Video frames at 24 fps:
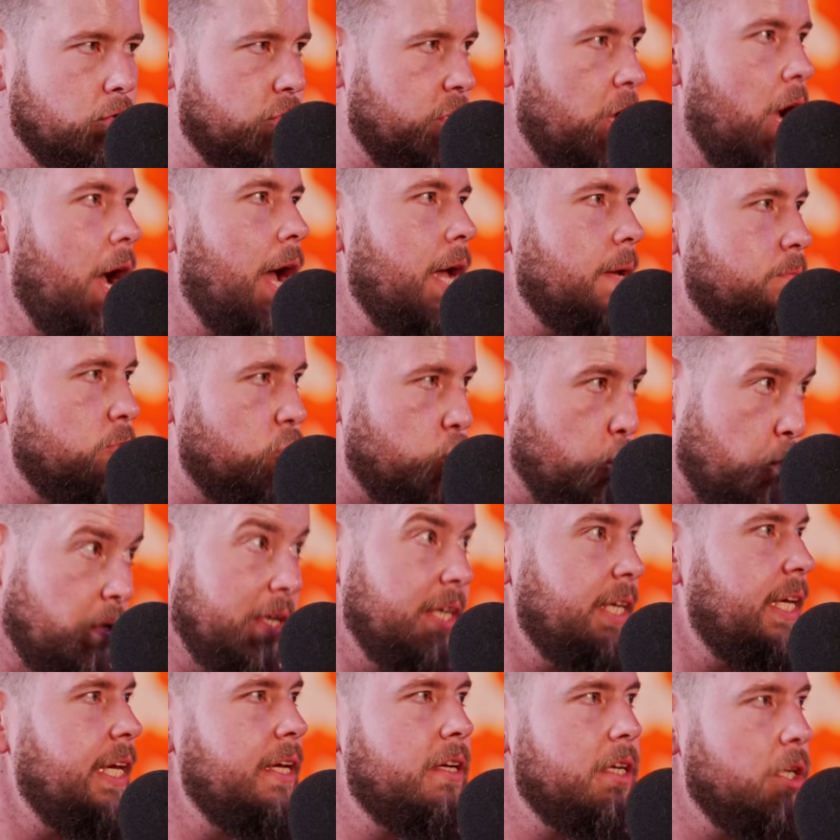time
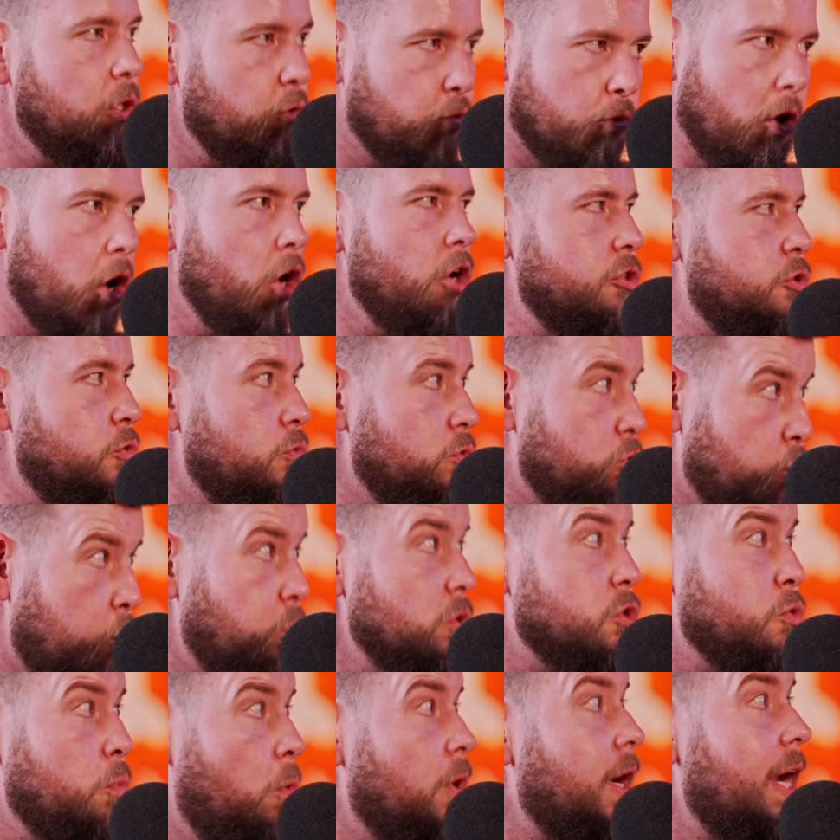doing gigging and rehearsals
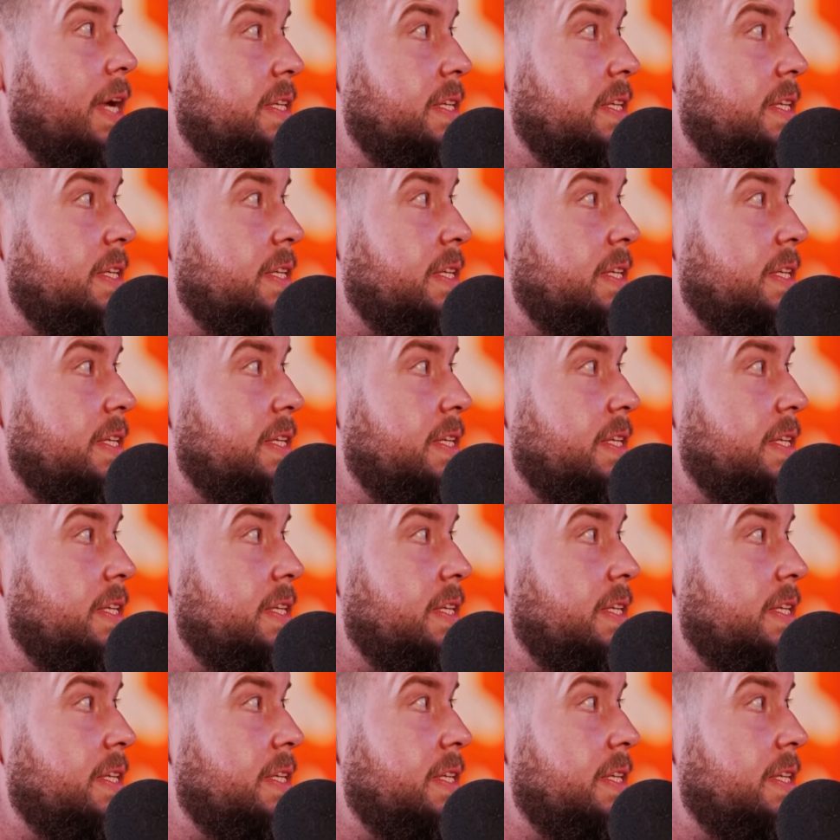was what